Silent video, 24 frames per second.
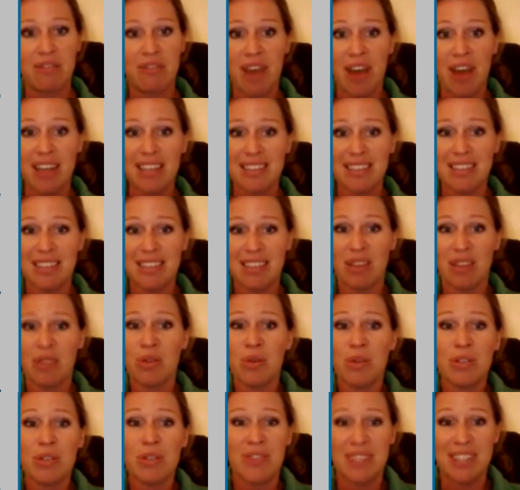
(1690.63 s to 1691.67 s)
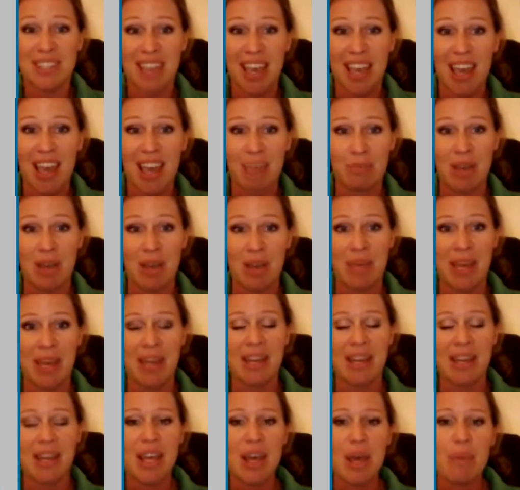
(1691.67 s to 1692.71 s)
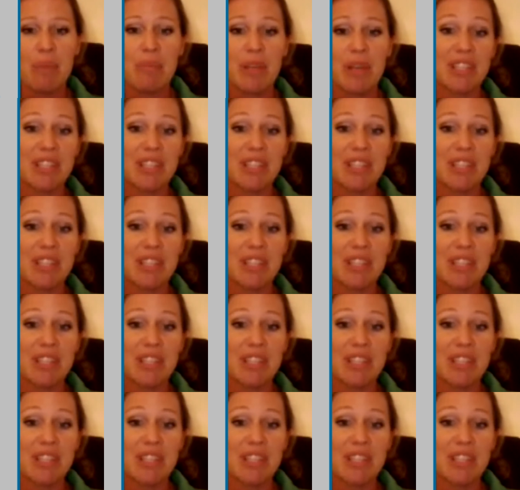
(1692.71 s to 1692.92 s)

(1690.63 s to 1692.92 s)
In fact, the thought of it scared me a bit.